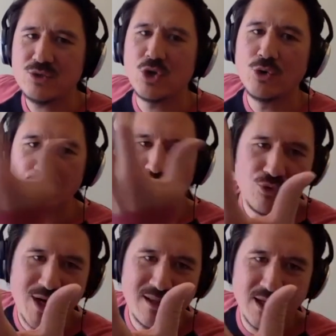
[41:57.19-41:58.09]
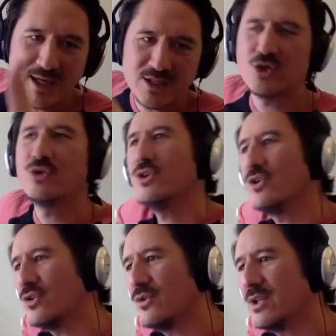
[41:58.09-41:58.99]
Told you to read this, told you to
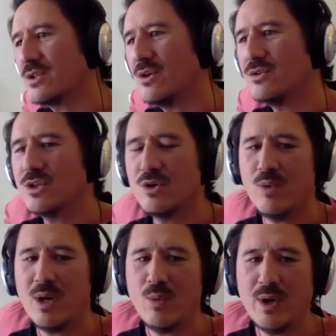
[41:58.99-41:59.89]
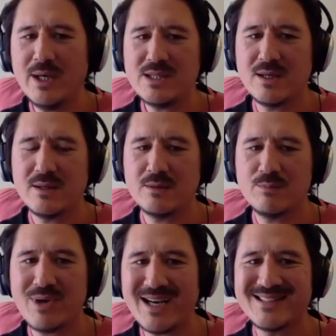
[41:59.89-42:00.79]
do this coaching. What, what is it
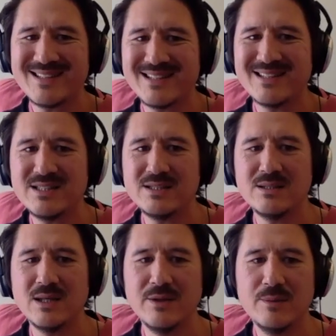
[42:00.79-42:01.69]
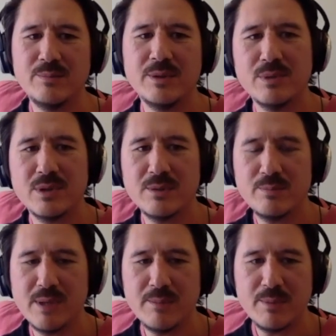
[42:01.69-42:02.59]
that practically she's done that people could
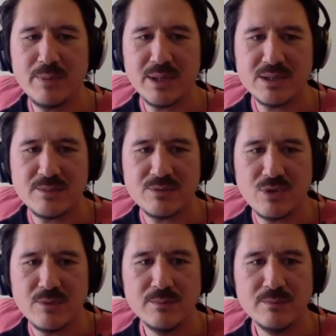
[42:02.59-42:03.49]
maybe pick tips from?